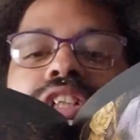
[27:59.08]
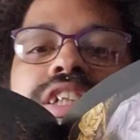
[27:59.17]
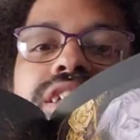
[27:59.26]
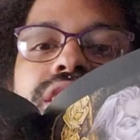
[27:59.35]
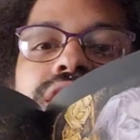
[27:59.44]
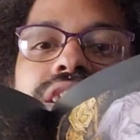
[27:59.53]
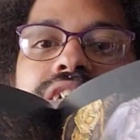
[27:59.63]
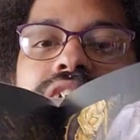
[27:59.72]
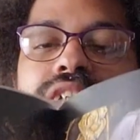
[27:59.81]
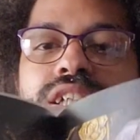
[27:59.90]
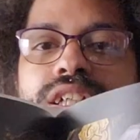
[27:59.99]
of the Night.
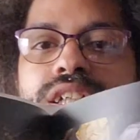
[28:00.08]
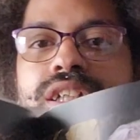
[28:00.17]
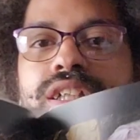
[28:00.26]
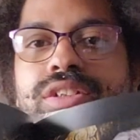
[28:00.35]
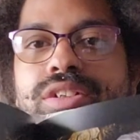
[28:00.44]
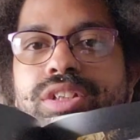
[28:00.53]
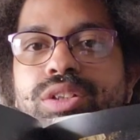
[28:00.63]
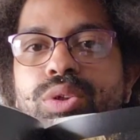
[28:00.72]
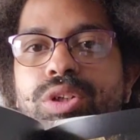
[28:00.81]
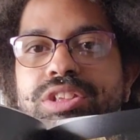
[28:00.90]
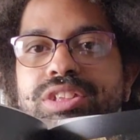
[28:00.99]
You got the
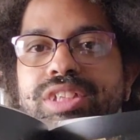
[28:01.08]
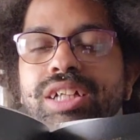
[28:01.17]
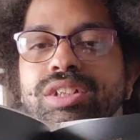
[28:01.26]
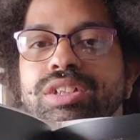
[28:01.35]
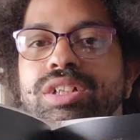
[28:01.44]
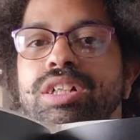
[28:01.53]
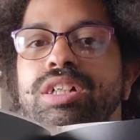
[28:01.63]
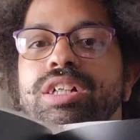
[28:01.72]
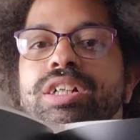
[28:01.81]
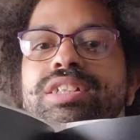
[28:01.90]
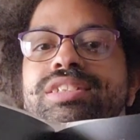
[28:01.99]
gorgeous
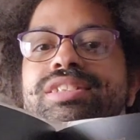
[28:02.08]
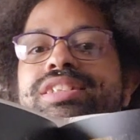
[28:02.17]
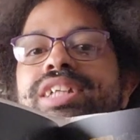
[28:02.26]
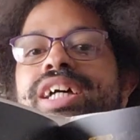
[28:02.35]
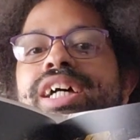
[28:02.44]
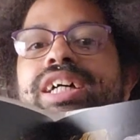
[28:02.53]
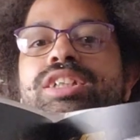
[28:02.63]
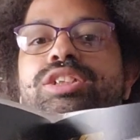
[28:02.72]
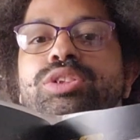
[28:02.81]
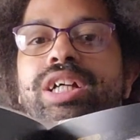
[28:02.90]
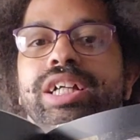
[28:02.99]
Alucard, his dad,
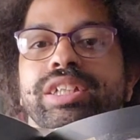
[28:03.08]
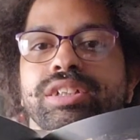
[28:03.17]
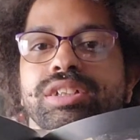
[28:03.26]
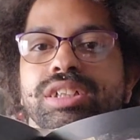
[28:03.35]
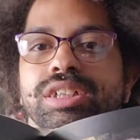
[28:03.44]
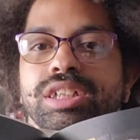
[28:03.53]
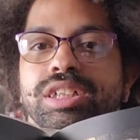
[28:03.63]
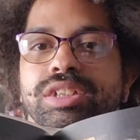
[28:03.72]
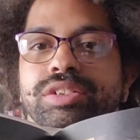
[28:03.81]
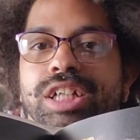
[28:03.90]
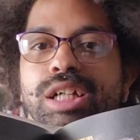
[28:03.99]
Dracula.
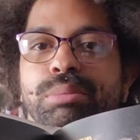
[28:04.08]
You got